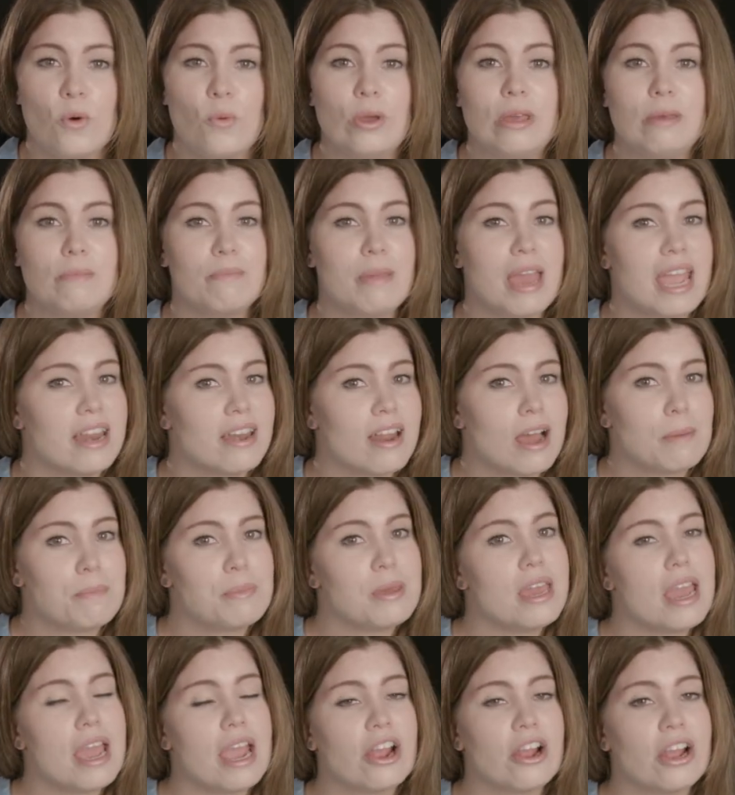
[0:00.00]
We may not
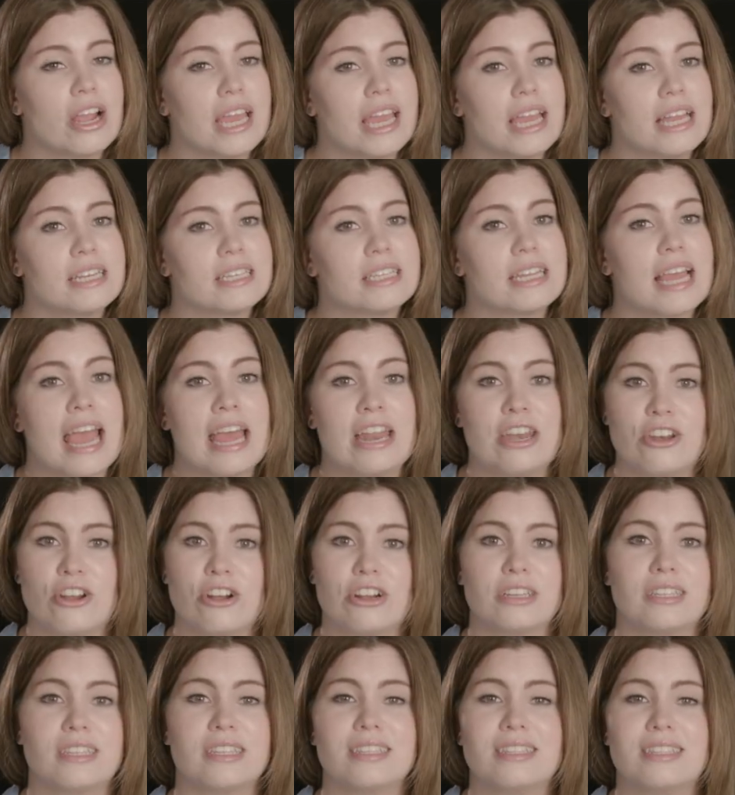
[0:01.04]
be arrogant and
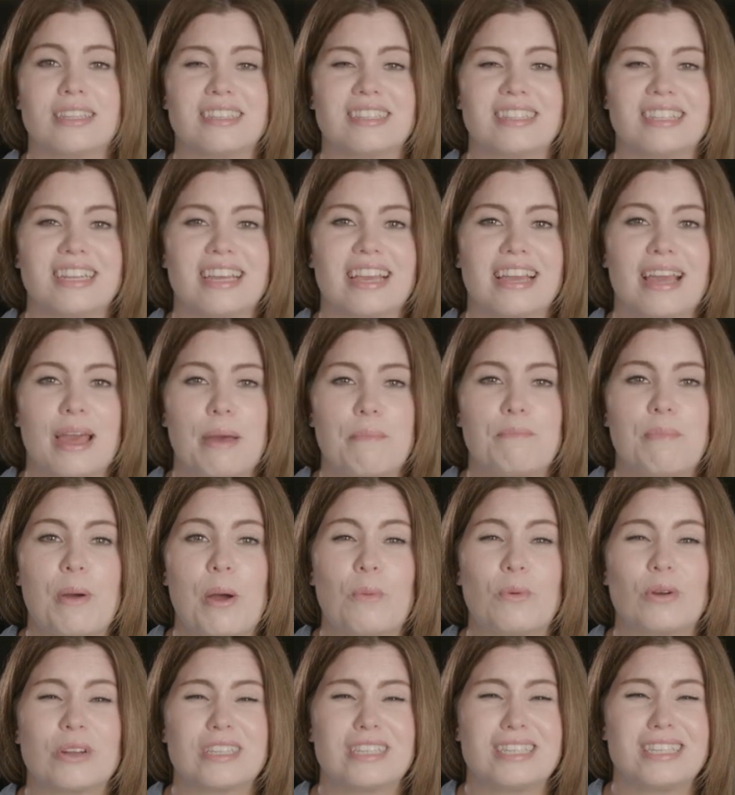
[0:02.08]
narcissistic,
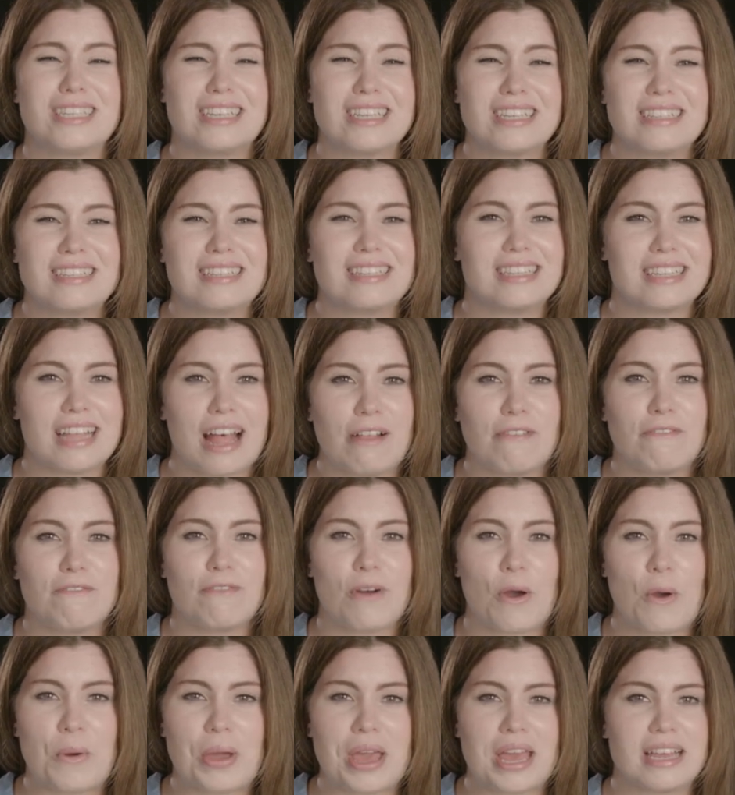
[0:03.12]
but we're still self
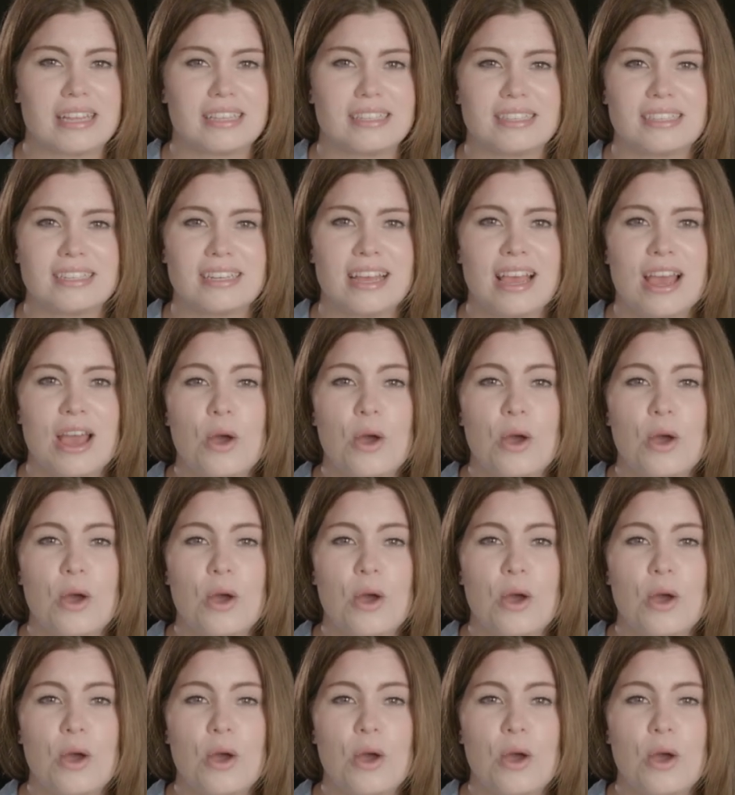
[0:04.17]
focused.